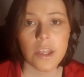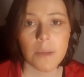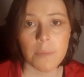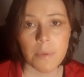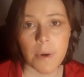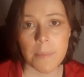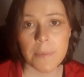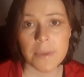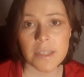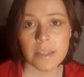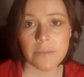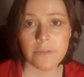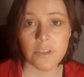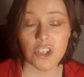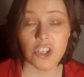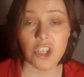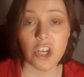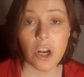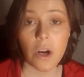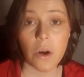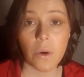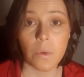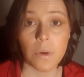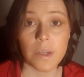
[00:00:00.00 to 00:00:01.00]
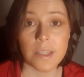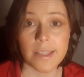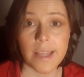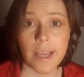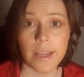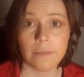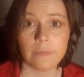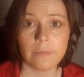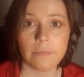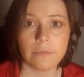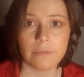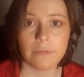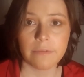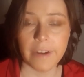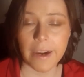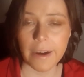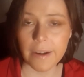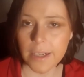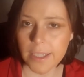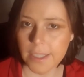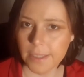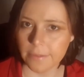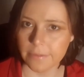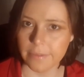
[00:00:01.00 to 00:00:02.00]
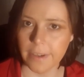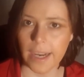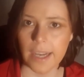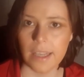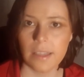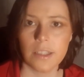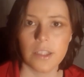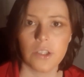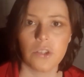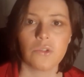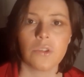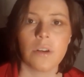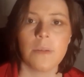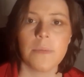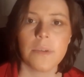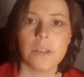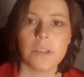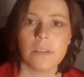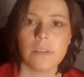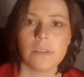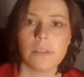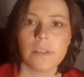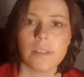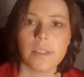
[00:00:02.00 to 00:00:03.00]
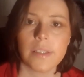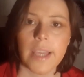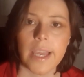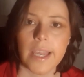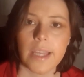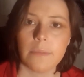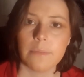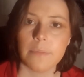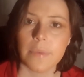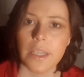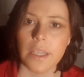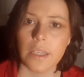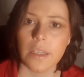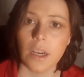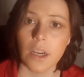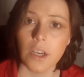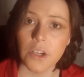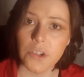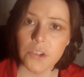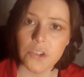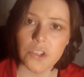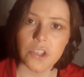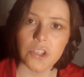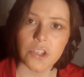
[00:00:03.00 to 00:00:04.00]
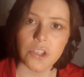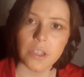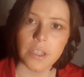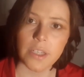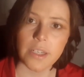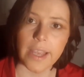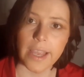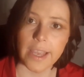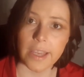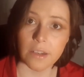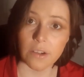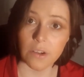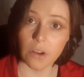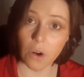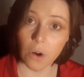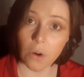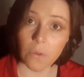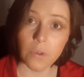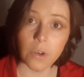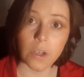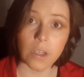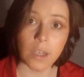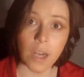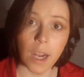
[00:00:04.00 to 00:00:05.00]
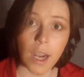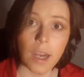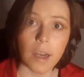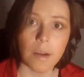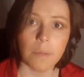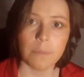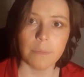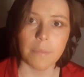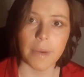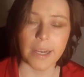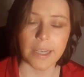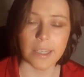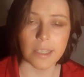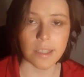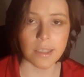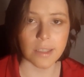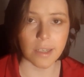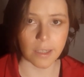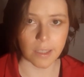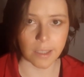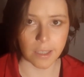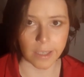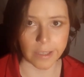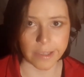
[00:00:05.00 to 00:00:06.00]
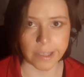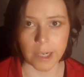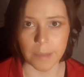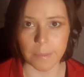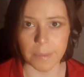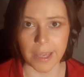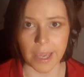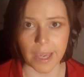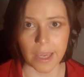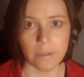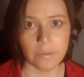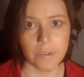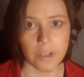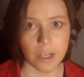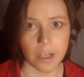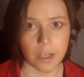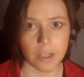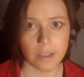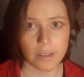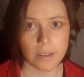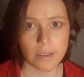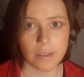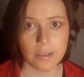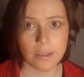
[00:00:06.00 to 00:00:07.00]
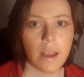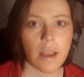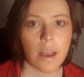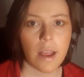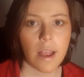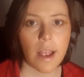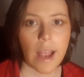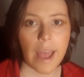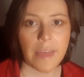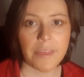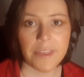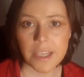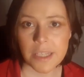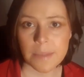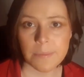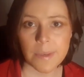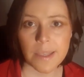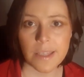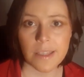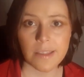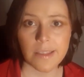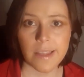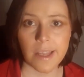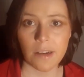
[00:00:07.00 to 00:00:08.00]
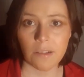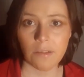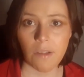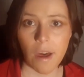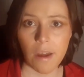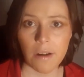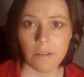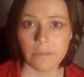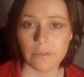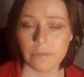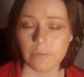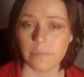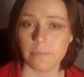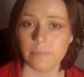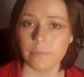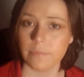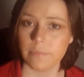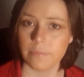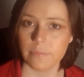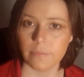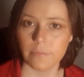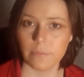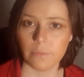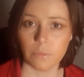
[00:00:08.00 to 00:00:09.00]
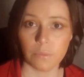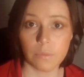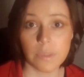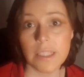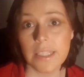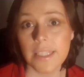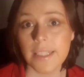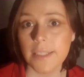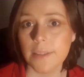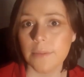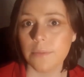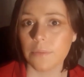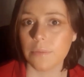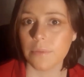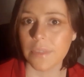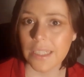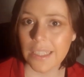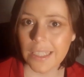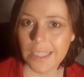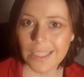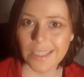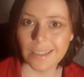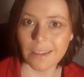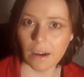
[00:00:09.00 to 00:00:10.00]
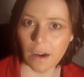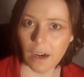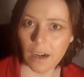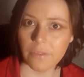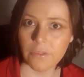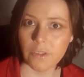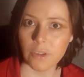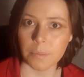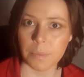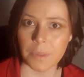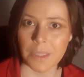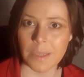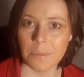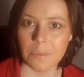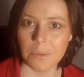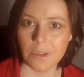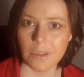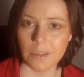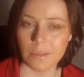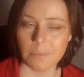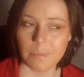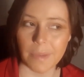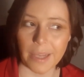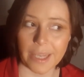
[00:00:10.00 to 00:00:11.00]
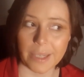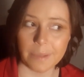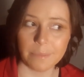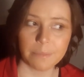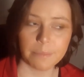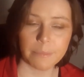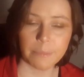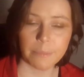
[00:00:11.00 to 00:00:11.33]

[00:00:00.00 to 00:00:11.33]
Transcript: The premise of the show is that very violent criminals can be understood and overcome by studying their behavior. And this means that a lot of really, really awful people, by